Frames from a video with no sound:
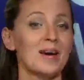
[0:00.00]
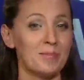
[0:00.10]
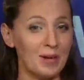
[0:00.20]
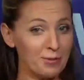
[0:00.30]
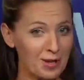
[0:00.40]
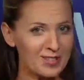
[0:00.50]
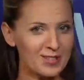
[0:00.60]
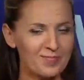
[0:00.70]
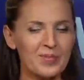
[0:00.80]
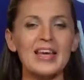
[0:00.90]
My friends,
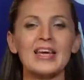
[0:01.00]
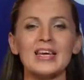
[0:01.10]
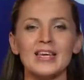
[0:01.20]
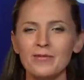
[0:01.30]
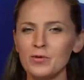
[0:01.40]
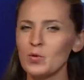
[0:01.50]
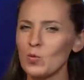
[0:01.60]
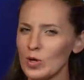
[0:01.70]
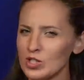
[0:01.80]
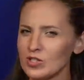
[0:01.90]
if you
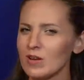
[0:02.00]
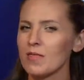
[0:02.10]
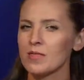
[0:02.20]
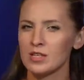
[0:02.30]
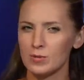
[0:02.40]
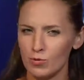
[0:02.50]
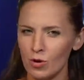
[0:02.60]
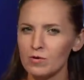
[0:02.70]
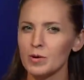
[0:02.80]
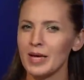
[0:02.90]
watched this
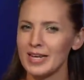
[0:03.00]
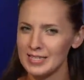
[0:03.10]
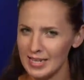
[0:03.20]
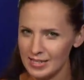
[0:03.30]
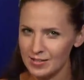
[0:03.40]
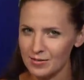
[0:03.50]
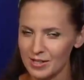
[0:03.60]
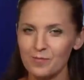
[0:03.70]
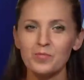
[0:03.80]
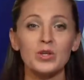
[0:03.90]
program
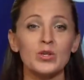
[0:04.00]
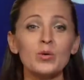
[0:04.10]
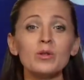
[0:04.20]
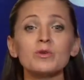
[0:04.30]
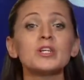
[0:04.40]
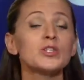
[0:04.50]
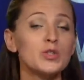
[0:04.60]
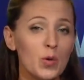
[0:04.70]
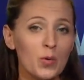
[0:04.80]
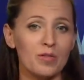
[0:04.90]
attentively, you already
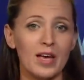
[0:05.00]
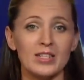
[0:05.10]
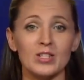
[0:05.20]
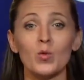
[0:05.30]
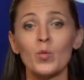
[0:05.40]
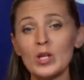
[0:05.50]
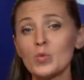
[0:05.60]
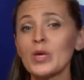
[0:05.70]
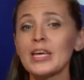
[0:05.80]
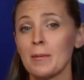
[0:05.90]
know that when
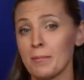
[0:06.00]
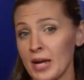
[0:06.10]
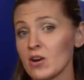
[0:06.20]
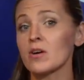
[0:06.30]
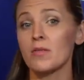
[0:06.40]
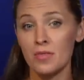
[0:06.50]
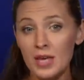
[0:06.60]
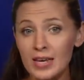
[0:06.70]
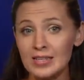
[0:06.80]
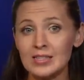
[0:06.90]
we compare
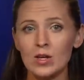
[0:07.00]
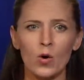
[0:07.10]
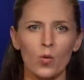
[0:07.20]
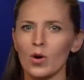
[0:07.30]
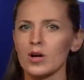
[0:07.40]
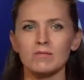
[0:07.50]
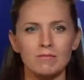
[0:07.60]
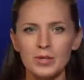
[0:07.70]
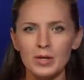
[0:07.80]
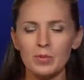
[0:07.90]
things or
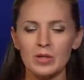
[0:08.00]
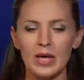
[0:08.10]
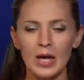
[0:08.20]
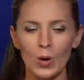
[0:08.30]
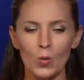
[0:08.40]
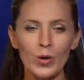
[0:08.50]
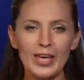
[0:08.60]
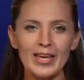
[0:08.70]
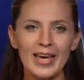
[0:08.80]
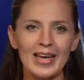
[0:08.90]
people,
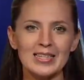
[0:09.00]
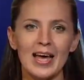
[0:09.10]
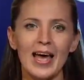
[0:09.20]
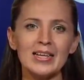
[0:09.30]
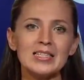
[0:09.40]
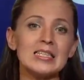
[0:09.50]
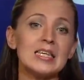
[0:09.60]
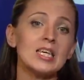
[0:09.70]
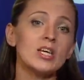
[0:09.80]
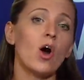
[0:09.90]
we can add
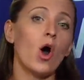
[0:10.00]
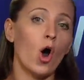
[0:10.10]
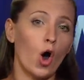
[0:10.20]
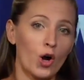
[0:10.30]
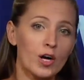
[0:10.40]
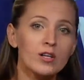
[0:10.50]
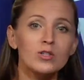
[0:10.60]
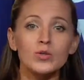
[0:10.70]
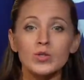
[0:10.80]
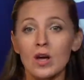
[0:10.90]
ER
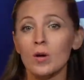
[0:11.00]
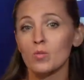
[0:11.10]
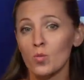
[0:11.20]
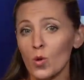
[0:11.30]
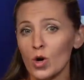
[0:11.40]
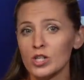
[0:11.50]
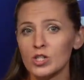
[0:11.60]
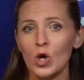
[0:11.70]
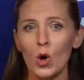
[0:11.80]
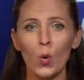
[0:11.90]
to some
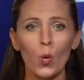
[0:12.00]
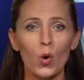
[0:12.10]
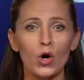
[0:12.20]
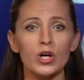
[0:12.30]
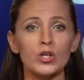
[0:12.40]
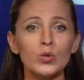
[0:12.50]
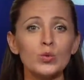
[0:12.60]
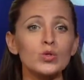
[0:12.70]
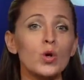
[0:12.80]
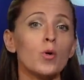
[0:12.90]
words or
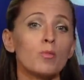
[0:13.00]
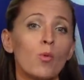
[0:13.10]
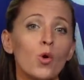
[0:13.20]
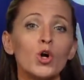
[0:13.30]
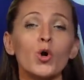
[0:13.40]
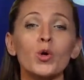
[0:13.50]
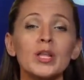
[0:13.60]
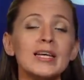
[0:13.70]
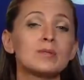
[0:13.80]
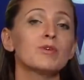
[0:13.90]
use more or
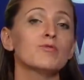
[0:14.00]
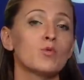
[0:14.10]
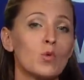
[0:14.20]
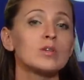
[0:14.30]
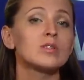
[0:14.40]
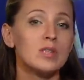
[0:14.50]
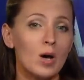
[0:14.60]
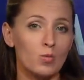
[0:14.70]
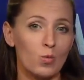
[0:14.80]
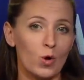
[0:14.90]
less before
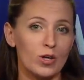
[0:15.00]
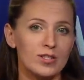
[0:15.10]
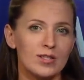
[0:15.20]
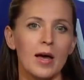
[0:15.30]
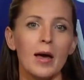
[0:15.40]
some words.